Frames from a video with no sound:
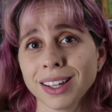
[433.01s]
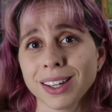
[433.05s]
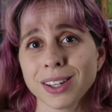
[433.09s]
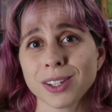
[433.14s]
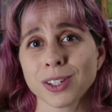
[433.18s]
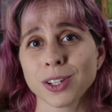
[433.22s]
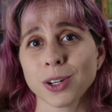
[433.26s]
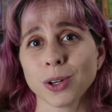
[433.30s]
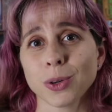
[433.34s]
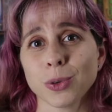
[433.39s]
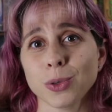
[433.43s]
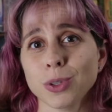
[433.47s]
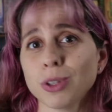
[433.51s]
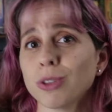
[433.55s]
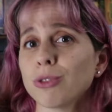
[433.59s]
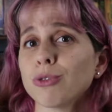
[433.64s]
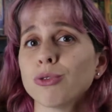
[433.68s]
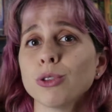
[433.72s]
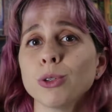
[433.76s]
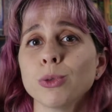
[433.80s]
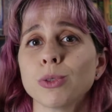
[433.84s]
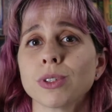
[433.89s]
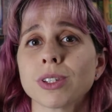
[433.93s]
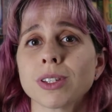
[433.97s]
So no
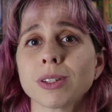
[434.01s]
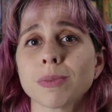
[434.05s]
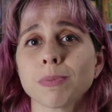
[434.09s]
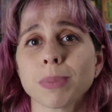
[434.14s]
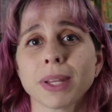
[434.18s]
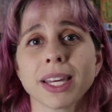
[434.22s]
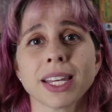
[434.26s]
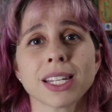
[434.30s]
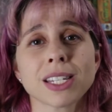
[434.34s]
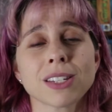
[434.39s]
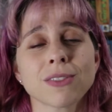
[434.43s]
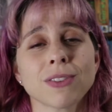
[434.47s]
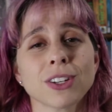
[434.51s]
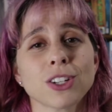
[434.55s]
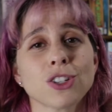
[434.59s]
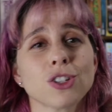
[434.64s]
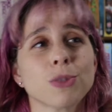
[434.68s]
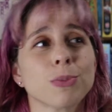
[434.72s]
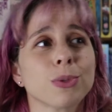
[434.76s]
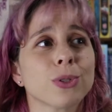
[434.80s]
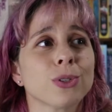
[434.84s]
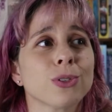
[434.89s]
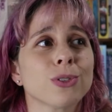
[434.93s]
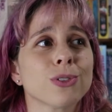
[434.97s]
fruits, plants,
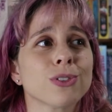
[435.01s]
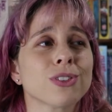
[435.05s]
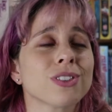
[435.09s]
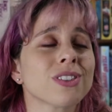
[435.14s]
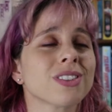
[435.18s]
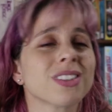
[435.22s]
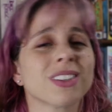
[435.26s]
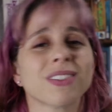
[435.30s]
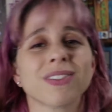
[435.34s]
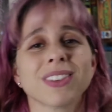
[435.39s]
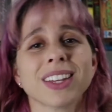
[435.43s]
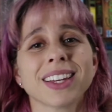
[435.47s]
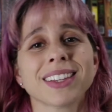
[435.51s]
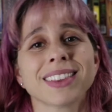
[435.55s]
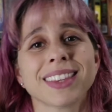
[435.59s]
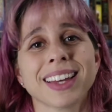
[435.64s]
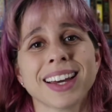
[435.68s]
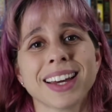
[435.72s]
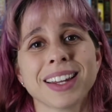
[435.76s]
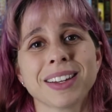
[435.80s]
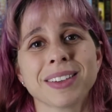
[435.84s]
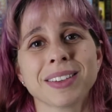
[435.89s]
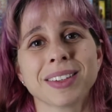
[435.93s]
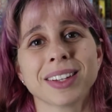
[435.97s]
vegetables, stuff like
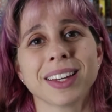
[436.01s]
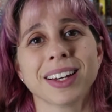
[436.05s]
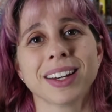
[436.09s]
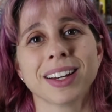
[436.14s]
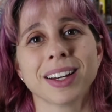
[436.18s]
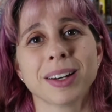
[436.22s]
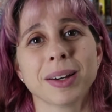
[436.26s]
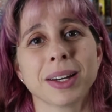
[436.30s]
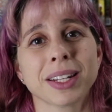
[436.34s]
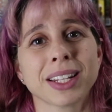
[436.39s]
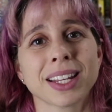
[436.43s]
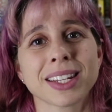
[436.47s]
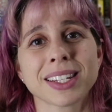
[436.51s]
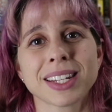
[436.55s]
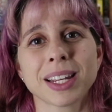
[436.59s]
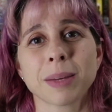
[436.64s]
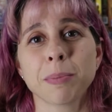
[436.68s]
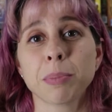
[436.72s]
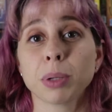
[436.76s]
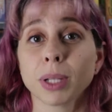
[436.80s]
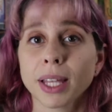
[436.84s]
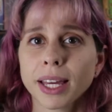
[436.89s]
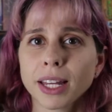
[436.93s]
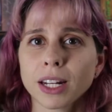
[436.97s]
that, unless I
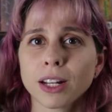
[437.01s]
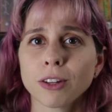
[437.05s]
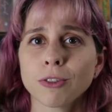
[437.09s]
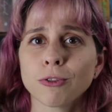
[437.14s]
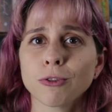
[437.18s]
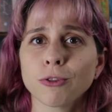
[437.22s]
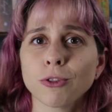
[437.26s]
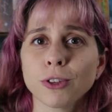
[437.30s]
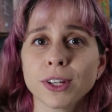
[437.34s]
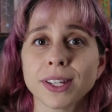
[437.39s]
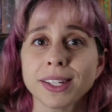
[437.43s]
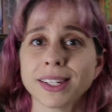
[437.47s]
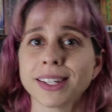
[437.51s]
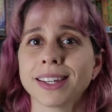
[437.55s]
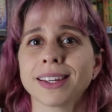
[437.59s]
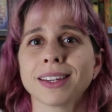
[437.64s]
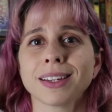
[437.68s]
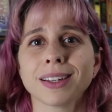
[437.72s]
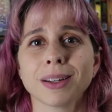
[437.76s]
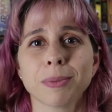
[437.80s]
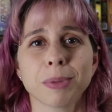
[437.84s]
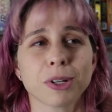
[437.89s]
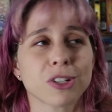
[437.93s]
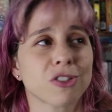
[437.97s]
plan on
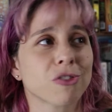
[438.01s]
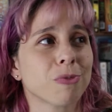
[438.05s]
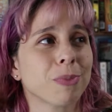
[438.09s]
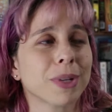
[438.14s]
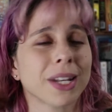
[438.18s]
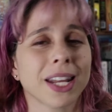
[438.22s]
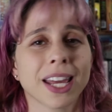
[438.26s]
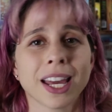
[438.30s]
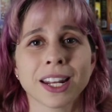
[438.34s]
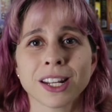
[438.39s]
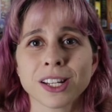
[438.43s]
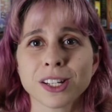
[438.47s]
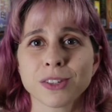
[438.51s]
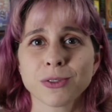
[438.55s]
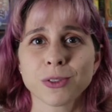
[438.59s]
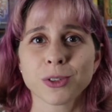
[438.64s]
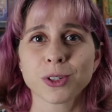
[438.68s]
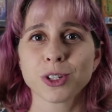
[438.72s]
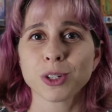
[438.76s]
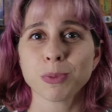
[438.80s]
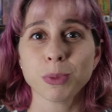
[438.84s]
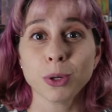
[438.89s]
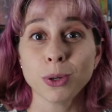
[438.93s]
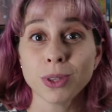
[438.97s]
freezing a bunch of bananas for
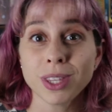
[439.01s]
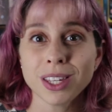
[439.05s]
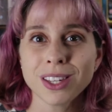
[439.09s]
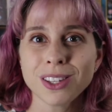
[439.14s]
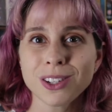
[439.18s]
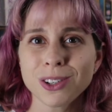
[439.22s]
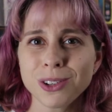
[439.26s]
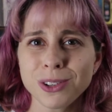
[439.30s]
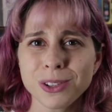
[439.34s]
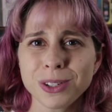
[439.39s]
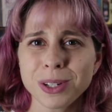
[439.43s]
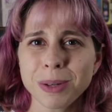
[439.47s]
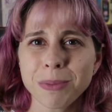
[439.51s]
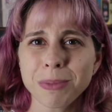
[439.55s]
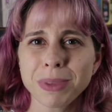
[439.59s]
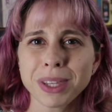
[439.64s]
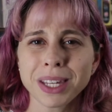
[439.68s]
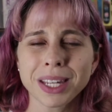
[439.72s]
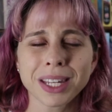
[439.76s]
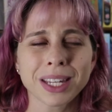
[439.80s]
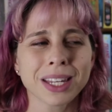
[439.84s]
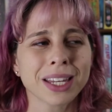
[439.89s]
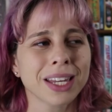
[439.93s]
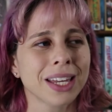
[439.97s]
smoothies or
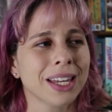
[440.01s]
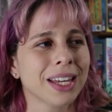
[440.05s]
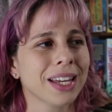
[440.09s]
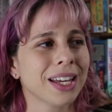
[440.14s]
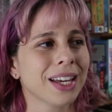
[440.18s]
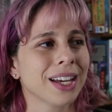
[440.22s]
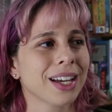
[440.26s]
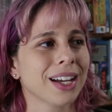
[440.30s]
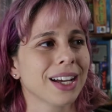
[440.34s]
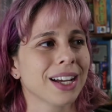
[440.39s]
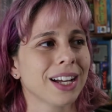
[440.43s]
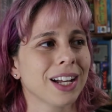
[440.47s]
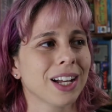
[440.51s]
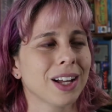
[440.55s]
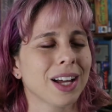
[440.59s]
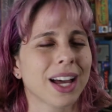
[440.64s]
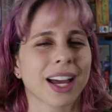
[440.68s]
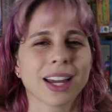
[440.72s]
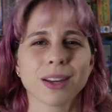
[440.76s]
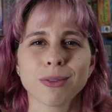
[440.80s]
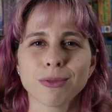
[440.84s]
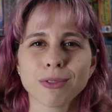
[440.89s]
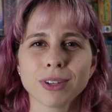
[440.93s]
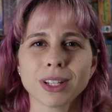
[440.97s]
something.
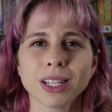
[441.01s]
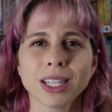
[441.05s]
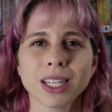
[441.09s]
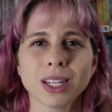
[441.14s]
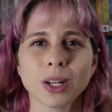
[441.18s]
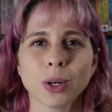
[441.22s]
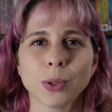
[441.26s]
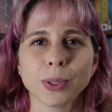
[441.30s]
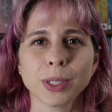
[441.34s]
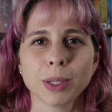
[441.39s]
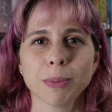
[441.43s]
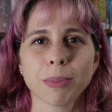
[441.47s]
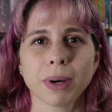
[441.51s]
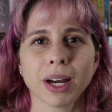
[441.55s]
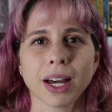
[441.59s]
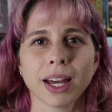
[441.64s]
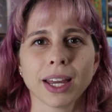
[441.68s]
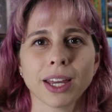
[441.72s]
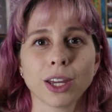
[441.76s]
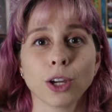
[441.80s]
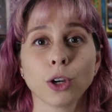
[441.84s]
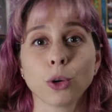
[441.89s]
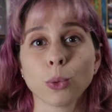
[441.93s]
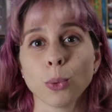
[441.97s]
I really only
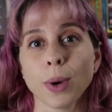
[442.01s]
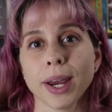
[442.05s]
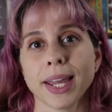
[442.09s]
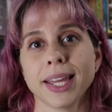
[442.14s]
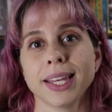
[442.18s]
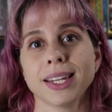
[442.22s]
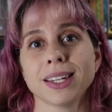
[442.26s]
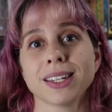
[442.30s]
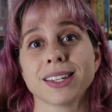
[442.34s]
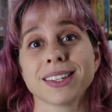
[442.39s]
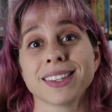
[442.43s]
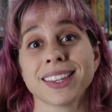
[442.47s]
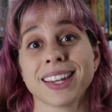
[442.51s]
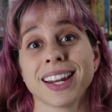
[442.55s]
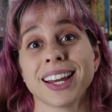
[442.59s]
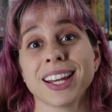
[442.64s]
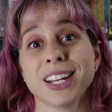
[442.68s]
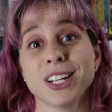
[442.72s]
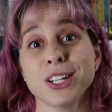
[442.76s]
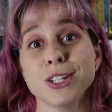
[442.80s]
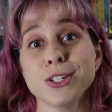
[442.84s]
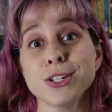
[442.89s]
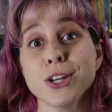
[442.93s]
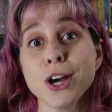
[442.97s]
buy grains that I
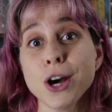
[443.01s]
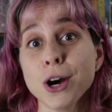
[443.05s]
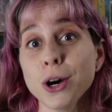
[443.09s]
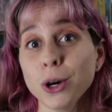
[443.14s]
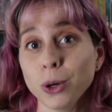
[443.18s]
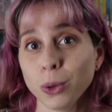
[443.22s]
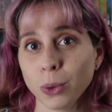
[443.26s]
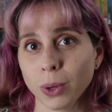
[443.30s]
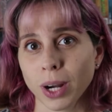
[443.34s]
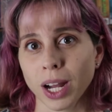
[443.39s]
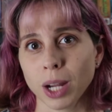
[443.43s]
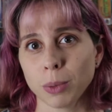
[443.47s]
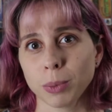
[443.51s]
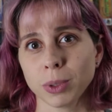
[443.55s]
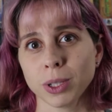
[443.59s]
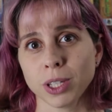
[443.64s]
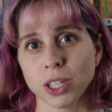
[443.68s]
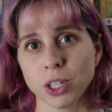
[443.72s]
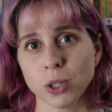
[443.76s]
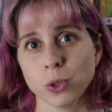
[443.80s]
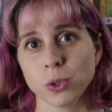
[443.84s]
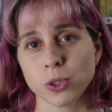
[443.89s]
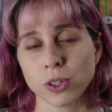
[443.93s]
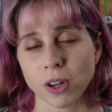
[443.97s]
know I will
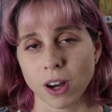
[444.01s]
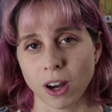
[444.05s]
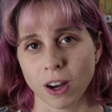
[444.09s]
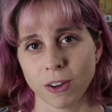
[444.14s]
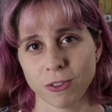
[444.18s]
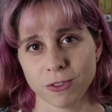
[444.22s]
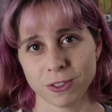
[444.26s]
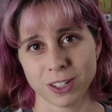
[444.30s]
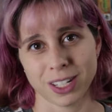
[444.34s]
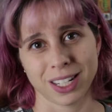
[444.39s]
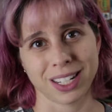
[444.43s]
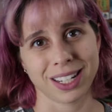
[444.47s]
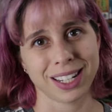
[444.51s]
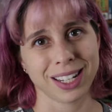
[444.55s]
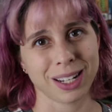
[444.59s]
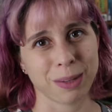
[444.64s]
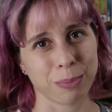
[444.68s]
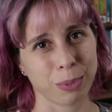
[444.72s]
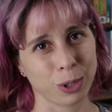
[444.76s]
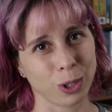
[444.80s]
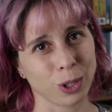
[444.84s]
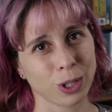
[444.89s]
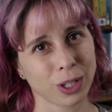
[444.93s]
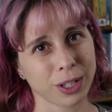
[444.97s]
use often in
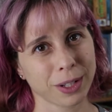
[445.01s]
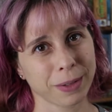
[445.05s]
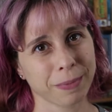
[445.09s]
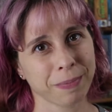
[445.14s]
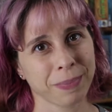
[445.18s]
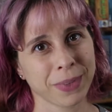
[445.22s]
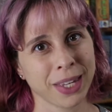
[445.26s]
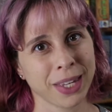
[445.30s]
bulk.